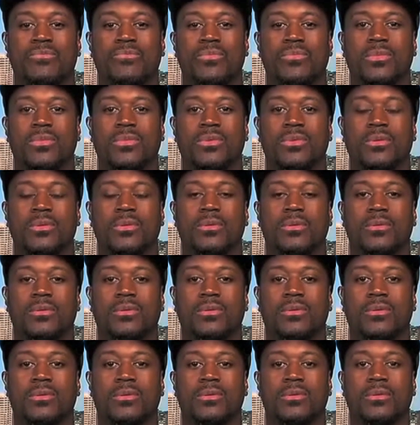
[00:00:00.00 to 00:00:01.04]

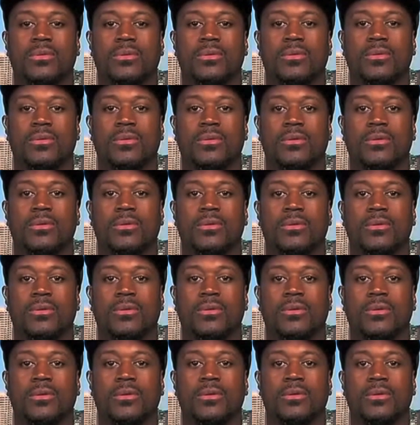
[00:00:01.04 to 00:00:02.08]

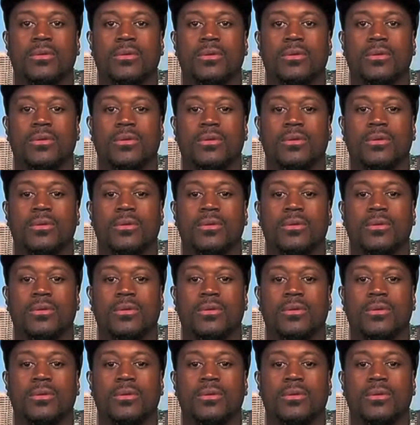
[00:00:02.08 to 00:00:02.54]
(not speaking)